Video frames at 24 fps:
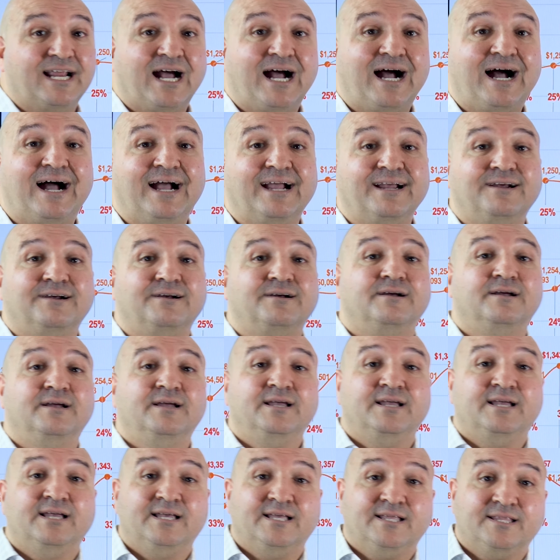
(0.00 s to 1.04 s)
higher
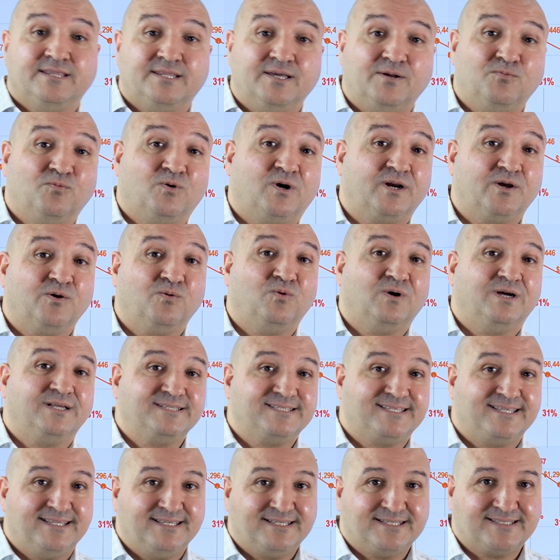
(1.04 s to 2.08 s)
than what it
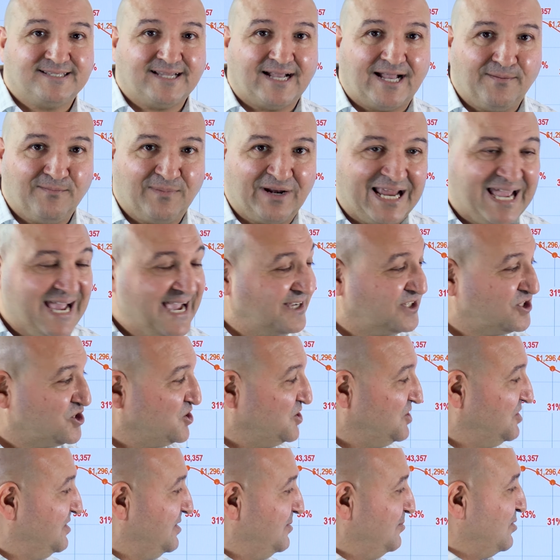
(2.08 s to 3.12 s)
was this time last
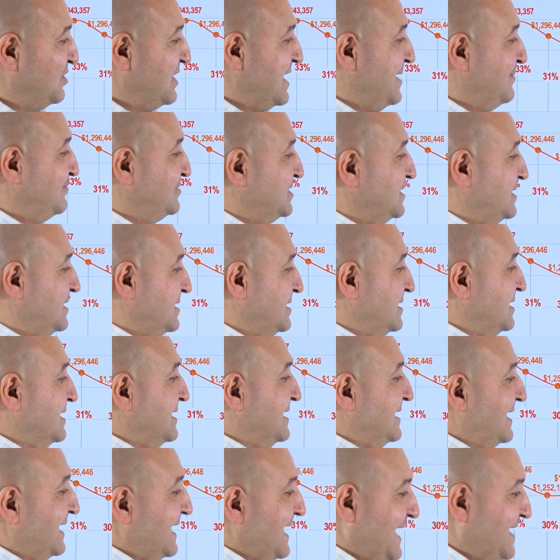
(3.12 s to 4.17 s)
year in Brampton.
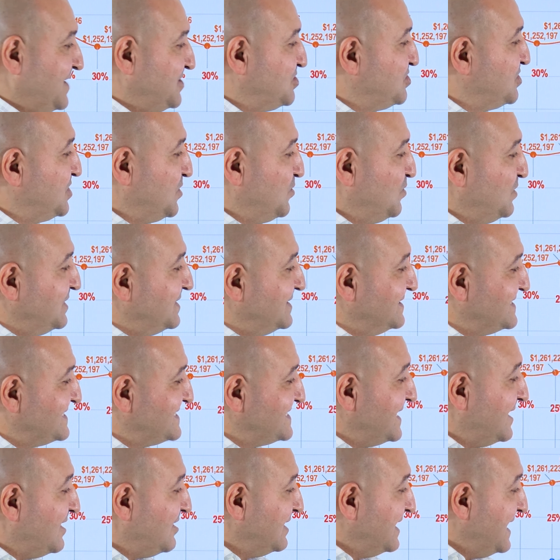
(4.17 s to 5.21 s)
Last year we didn't
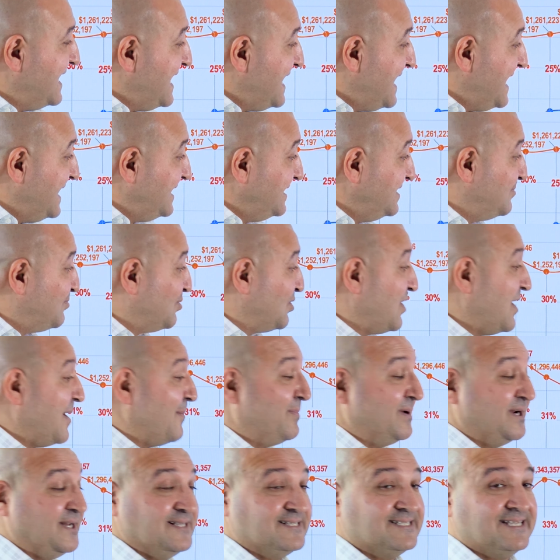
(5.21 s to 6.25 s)
sell any
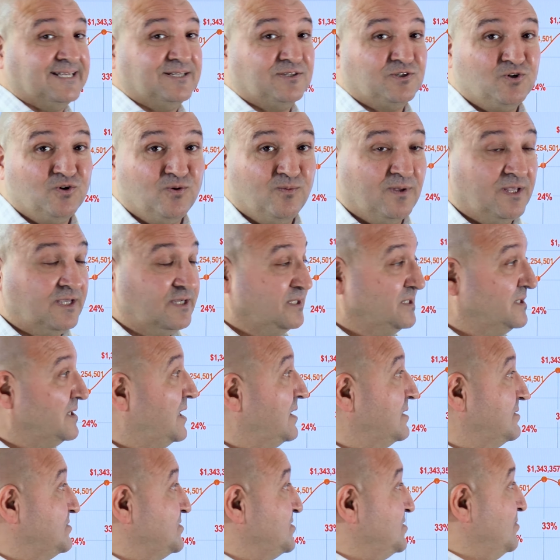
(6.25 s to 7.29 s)
properties at $2 million
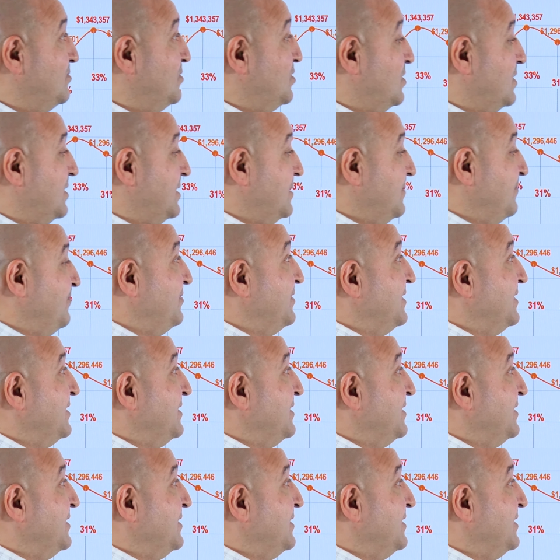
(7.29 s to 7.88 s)
or more.